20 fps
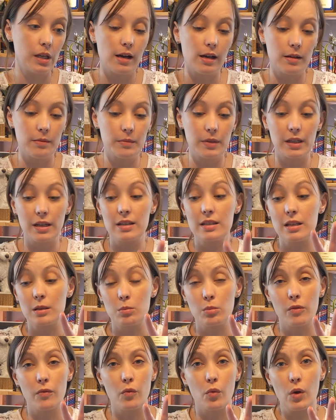Like I said
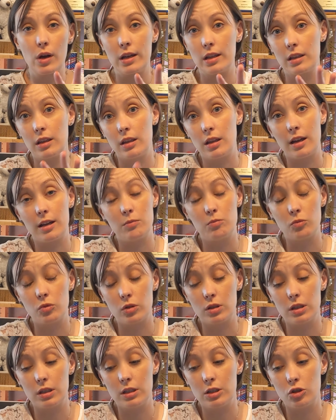before, I'm
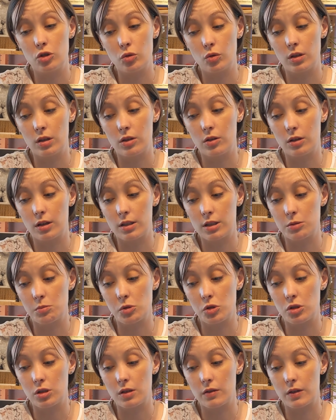really enjoying their customer
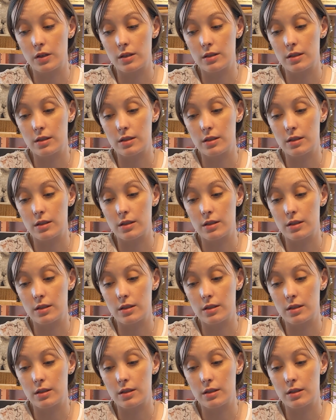service,